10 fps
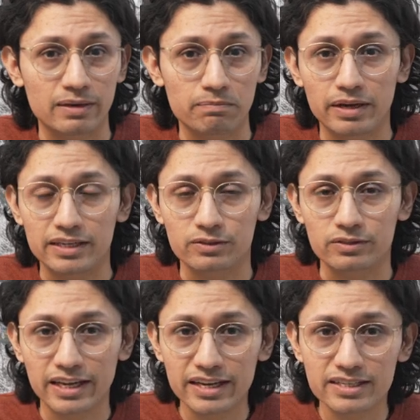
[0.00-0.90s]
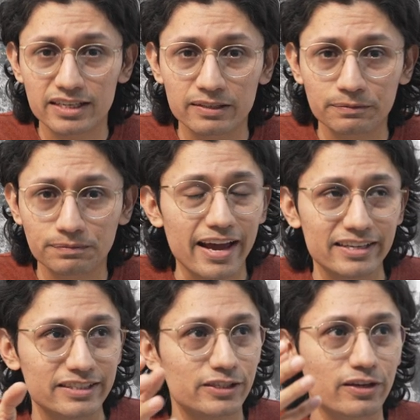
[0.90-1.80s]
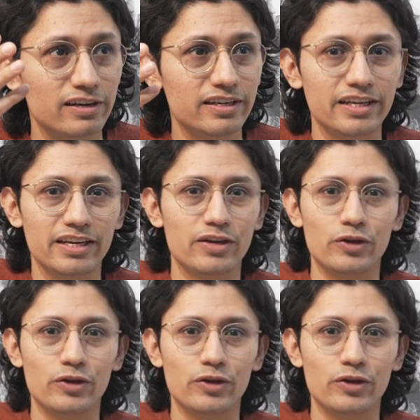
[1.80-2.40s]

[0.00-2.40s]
them based on data. And suddenly,